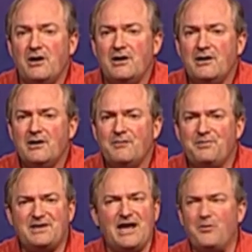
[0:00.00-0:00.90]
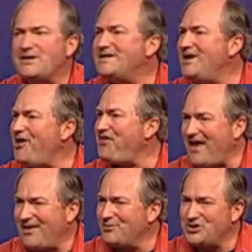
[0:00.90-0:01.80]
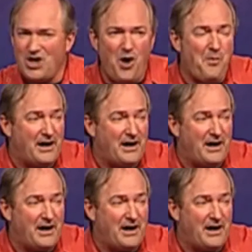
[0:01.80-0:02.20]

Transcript: But there was nothing, there was nobody,